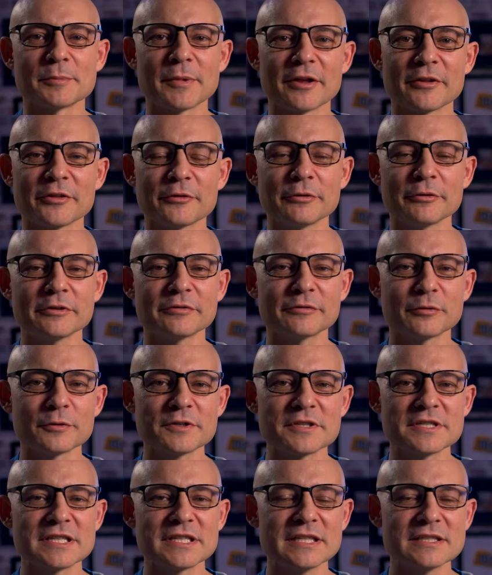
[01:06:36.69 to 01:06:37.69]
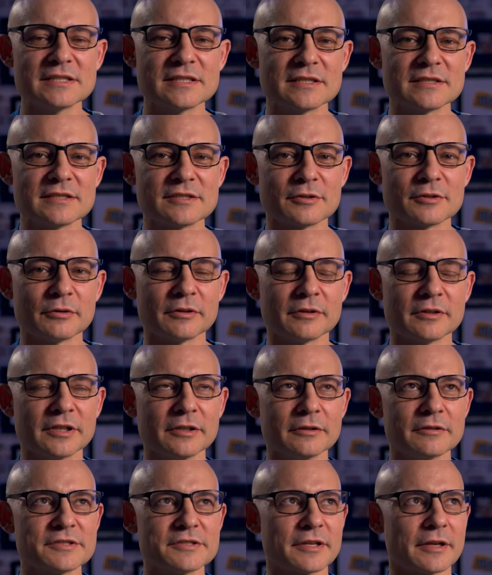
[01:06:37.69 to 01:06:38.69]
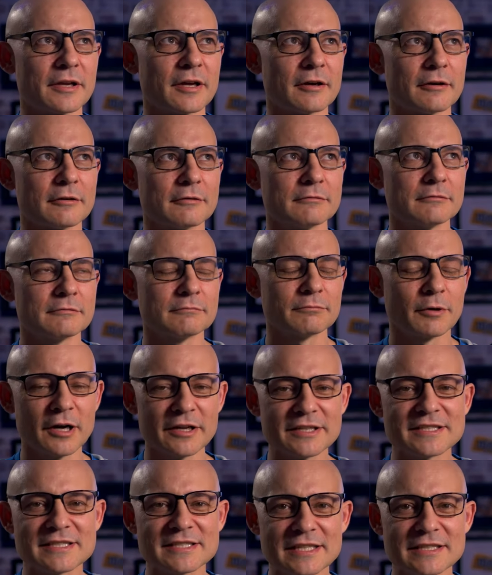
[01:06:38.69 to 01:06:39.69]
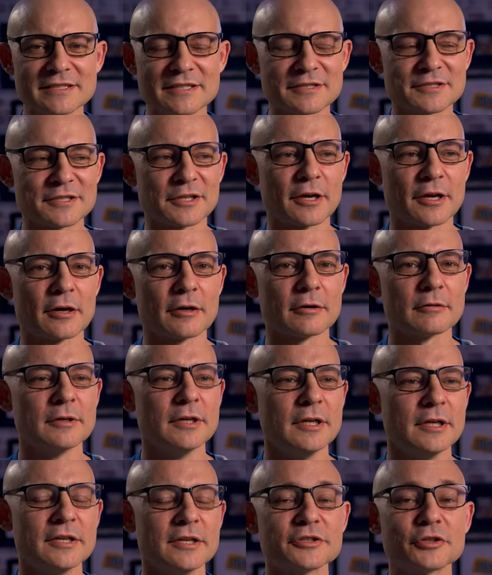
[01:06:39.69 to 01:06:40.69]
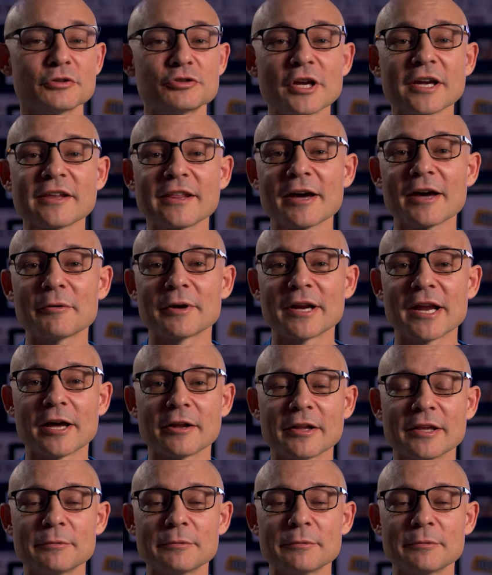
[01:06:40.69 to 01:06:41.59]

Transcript: about three or four seasons or years ago, probably mm-hmm. seasons ago, so check that one out.